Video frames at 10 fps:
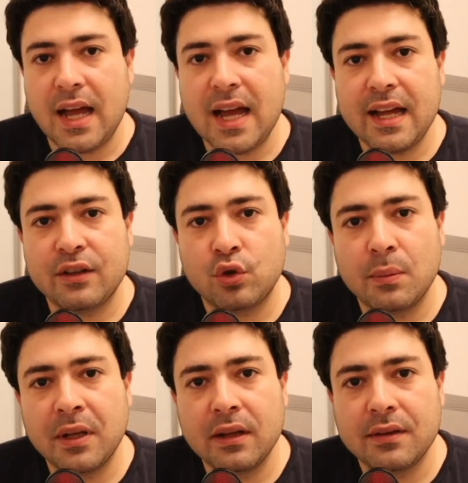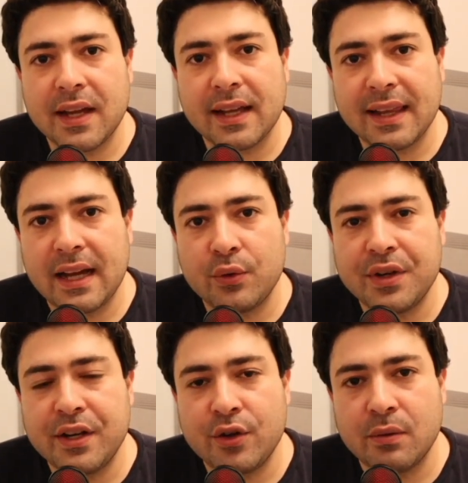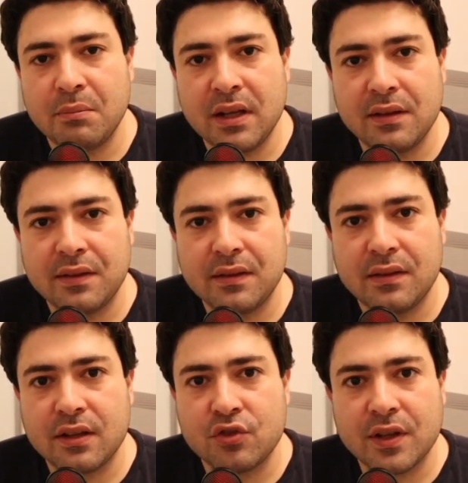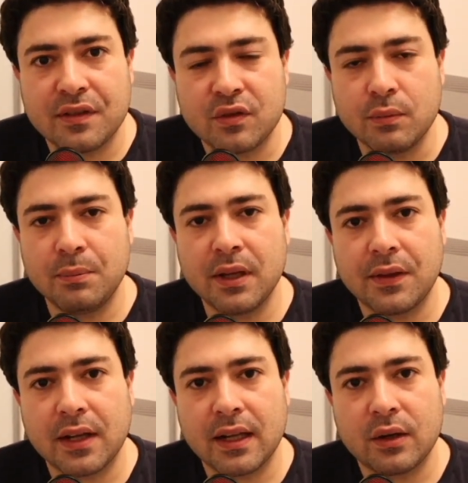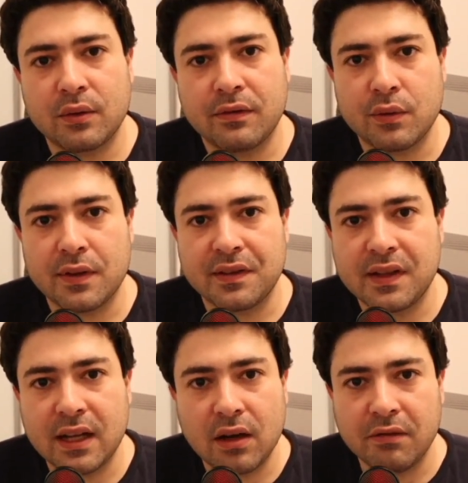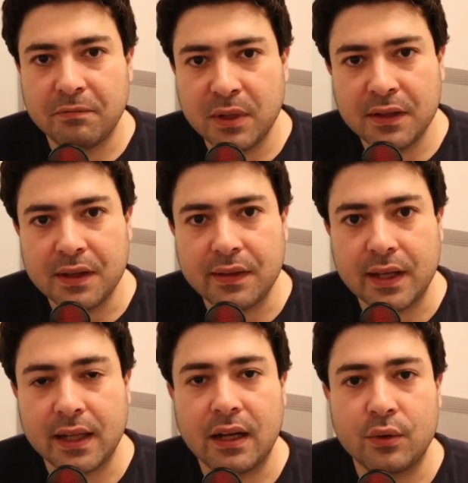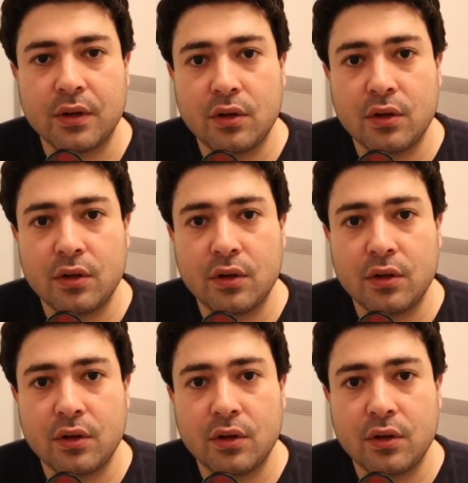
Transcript: And to build the cloud here means not just to build the cloud for the sake of building the cloud.